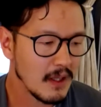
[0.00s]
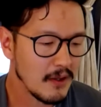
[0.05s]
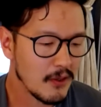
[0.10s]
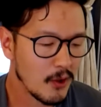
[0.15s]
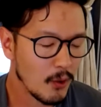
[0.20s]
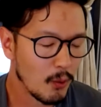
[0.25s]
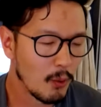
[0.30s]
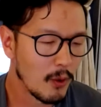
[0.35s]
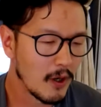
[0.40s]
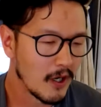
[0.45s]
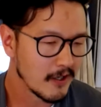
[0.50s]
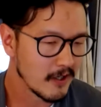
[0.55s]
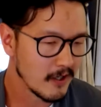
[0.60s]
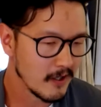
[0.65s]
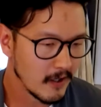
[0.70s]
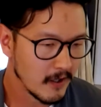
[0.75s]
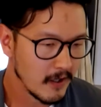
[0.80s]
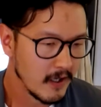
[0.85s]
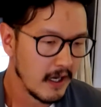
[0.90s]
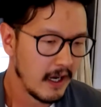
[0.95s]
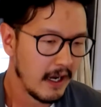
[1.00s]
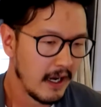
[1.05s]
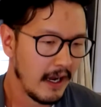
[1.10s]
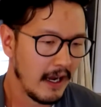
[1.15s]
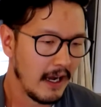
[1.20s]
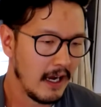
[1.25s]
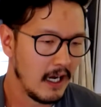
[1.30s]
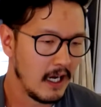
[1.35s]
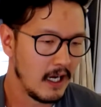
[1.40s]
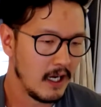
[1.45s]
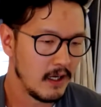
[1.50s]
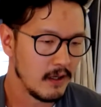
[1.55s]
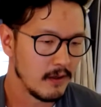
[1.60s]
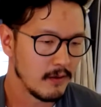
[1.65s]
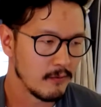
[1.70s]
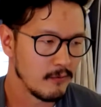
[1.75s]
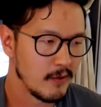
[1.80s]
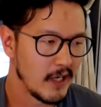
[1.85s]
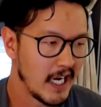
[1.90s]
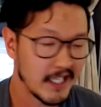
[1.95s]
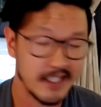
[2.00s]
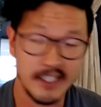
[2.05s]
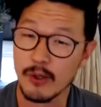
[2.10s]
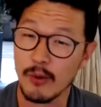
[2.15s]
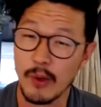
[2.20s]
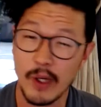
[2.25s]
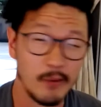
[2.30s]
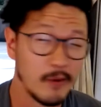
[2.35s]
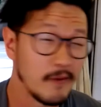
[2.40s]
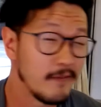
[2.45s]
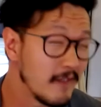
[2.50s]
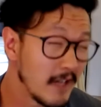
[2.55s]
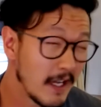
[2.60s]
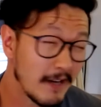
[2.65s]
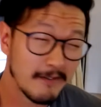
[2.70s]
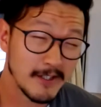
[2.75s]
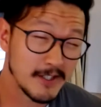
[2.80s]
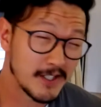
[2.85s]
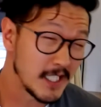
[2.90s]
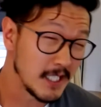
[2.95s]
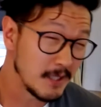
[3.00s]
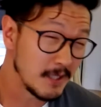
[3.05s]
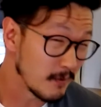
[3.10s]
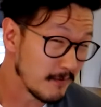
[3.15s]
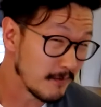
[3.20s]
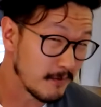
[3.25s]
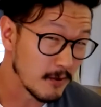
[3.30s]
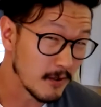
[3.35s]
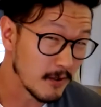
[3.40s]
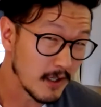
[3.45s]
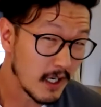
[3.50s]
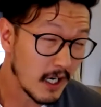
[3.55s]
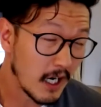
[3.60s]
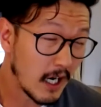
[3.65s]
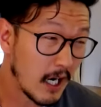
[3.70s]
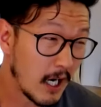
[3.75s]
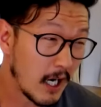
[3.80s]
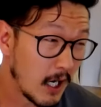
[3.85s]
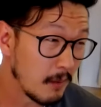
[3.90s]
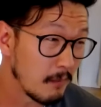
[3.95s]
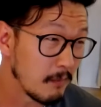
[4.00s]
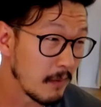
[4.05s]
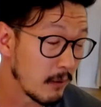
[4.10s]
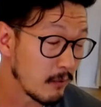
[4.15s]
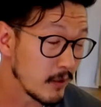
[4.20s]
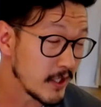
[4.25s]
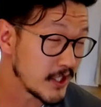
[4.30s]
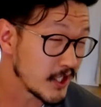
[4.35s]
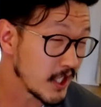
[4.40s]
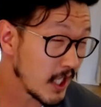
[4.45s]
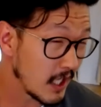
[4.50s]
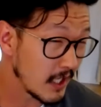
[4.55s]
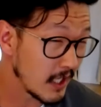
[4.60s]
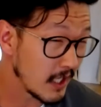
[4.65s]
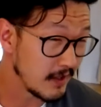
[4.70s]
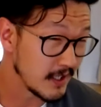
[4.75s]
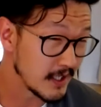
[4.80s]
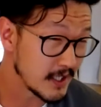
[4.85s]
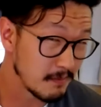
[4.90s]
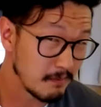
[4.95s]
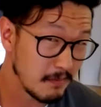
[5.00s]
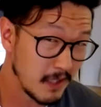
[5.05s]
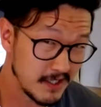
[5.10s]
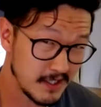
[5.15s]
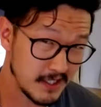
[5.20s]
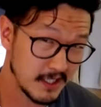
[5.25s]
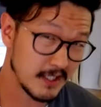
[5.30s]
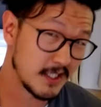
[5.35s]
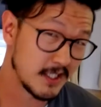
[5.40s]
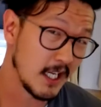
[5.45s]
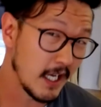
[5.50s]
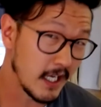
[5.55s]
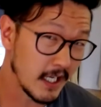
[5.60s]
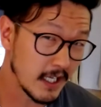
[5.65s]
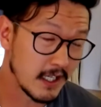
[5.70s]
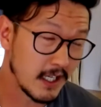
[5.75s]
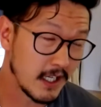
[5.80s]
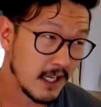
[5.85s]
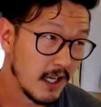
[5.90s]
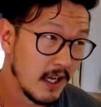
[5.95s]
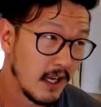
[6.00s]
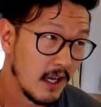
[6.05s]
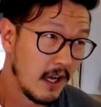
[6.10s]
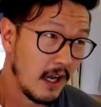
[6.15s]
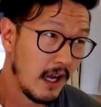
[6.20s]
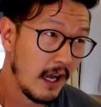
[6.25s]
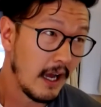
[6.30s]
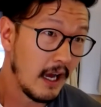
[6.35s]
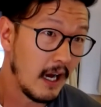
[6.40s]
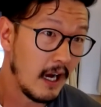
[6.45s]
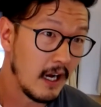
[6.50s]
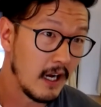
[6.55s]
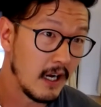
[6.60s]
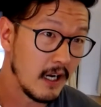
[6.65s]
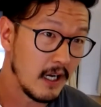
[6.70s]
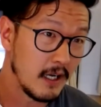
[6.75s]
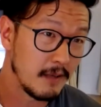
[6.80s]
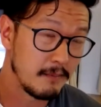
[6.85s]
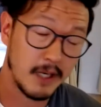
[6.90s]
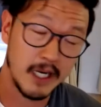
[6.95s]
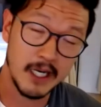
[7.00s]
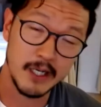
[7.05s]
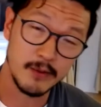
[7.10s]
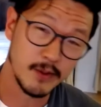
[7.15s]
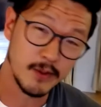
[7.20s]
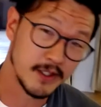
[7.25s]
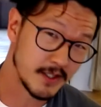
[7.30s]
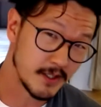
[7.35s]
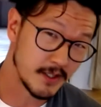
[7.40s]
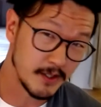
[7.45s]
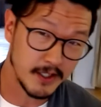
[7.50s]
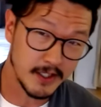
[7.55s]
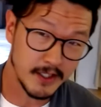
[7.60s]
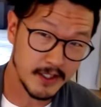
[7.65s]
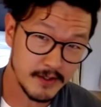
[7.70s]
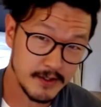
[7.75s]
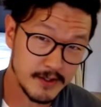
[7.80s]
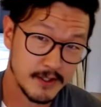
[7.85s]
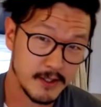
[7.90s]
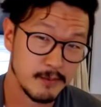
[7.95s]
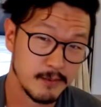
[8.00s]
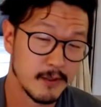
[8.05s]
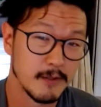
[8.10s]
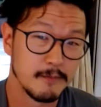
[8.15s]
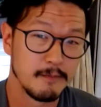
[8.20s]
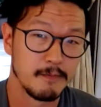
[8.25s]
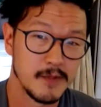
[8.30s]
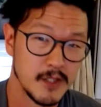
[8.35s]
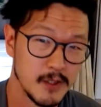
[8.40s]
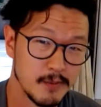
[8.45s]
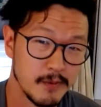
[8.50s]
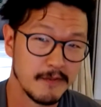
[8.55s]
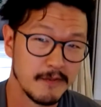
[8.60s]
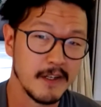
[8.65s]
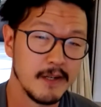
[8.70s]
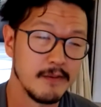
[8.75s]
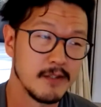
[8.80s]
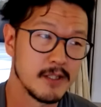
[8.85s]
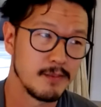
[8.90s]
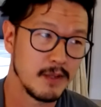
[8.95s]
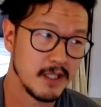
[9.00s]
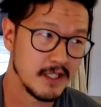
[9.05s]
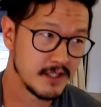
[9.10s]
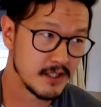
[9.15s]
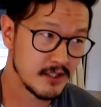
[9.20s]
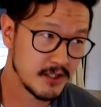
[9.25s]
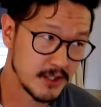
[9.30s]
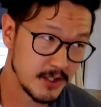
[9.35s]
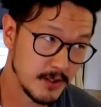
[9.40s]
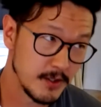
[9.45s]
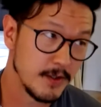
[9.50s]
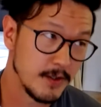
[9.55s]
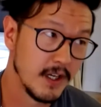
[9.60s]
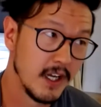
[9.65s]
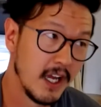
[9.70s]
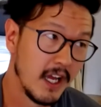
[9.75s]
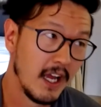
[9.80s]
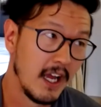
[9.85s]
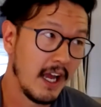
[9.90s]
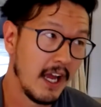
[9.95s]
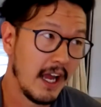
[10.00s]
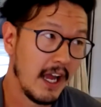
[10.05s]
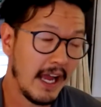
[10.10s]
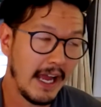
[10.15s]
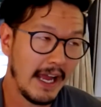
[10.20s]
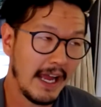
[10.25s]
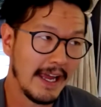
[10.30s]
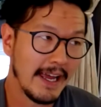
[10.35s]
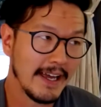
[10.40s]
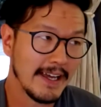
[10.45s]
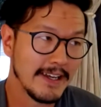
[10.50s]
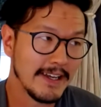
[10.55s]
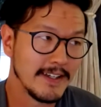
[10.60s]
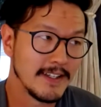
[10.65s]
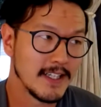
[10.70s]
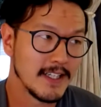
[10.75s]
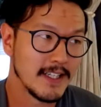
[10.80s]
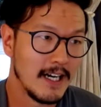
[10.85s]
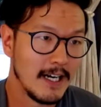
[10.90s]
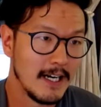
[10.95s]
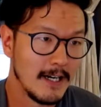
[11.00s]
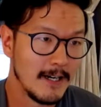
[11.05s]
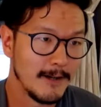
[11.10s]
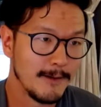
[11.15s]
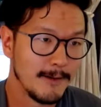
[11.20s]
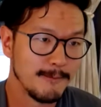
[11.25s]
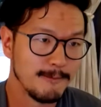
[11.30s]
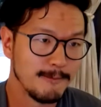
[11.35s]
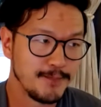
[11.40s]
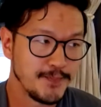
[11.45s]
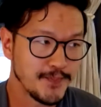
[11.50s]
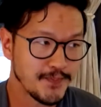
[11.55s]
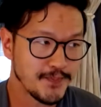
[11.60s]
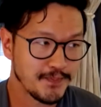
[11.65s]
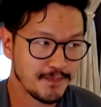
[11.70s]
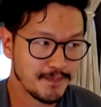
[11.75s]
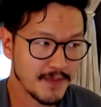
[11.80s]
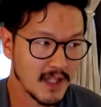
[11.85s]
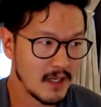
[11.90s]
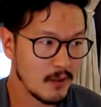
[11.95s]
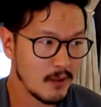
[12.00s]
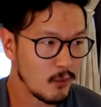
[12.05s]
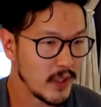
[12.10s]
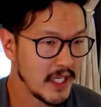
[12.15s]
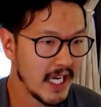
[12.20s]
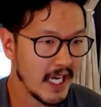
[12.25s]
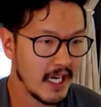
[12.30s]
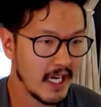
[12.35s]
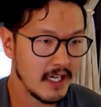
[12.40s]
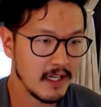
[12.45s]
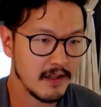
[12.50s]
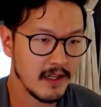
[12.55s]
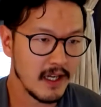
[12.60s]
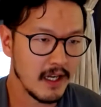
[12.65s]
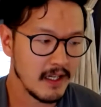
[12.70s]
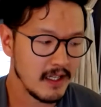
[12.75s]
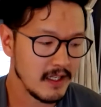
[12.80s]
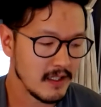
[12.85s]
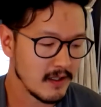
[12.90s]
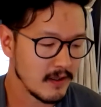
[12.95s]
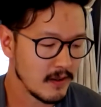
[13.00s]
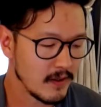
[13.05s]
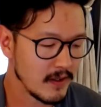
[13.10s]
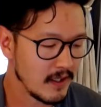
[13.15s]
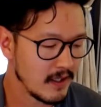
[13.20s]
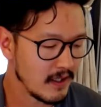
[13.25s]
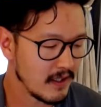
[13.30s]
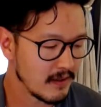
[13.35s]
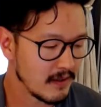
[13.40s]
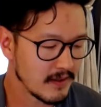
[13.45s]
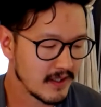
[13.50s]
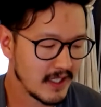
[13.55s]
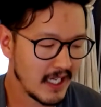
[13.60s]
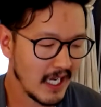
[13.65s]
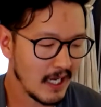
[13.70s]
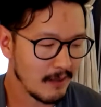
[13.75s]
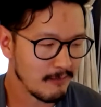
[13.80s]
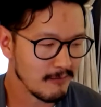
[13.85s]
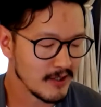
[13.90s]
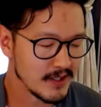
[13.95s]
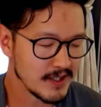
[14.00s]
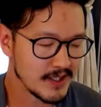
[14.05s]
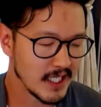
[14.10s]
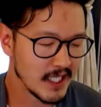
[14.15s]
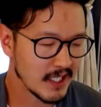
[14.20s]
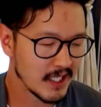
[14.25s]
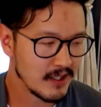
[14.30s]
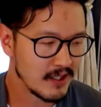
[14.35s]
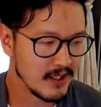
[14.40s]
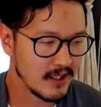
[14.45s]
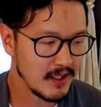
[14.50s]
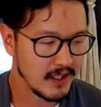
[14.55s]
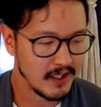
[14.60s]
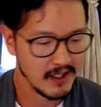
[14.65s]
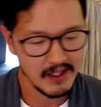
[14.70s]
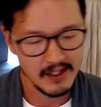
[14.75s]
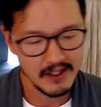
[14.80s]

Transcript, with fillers: the water uh, react in a way we've never seen before. Um, and we shot in this amazing tank uh, at Pinewood Studios, super super famous place to shoot and um, we had you know uh, cameras that could